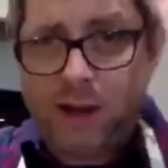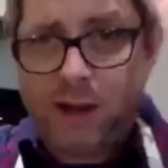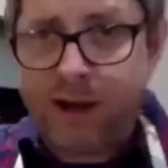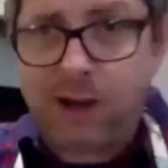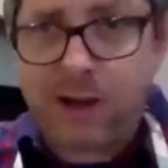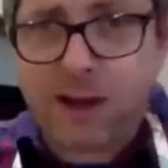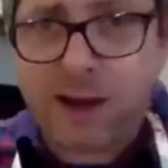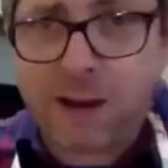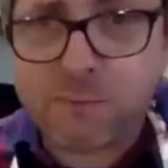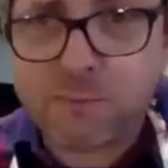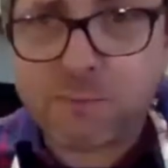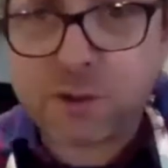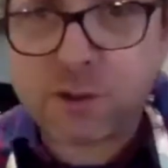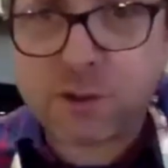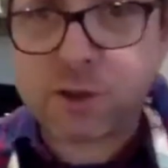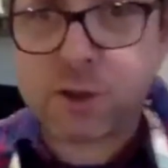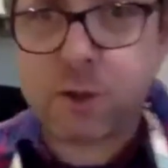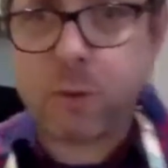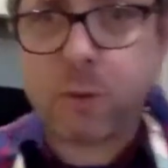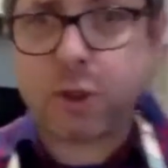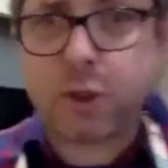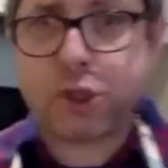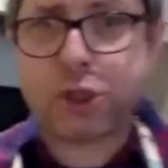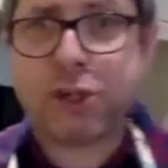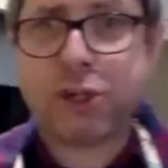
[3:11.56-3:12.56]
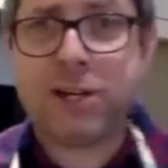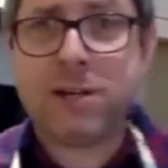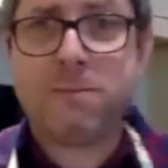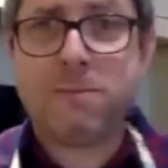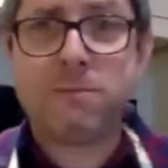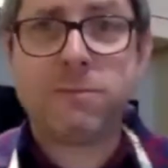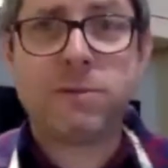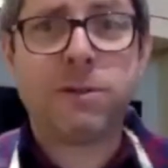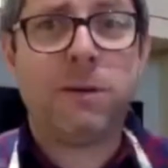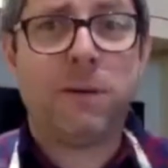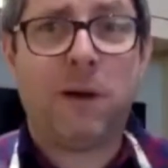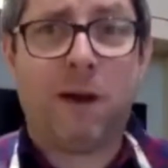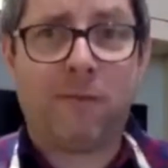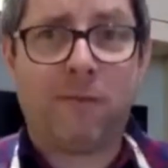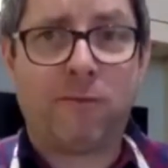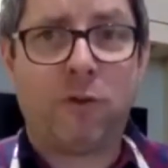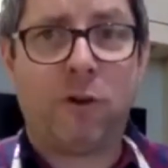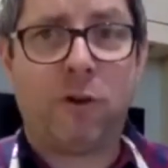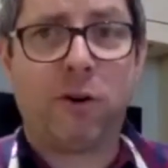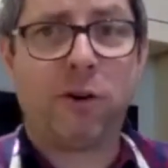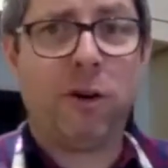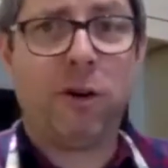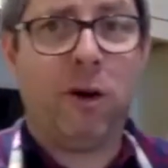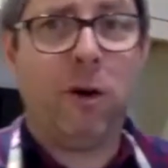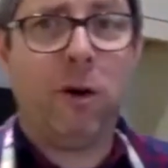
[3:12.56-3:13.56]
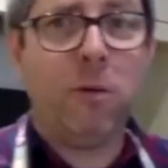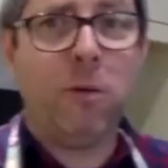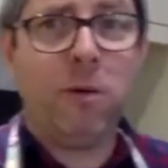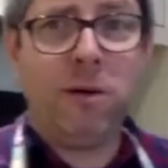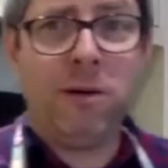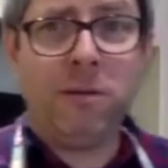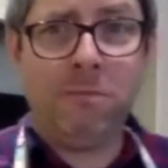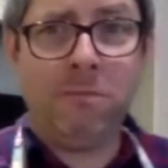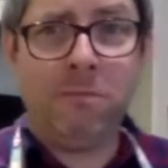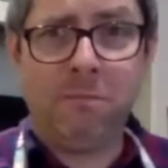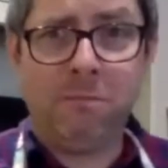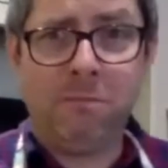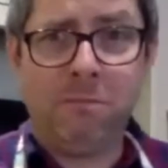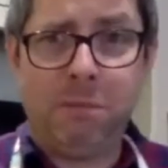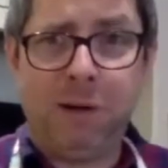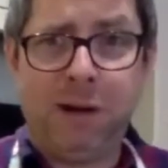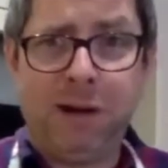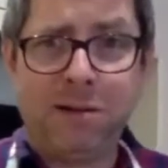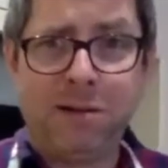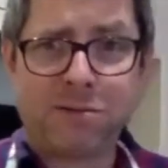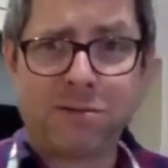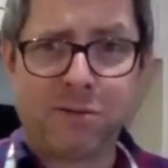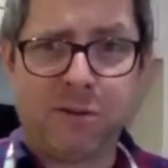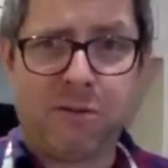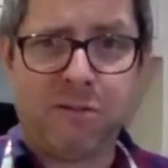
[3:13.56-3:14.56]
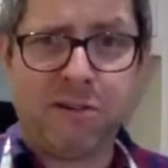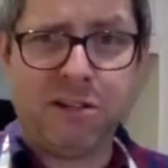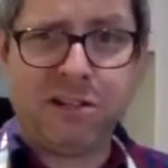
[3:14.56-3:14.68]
I'm so ashamed. I've got to go. Sorry,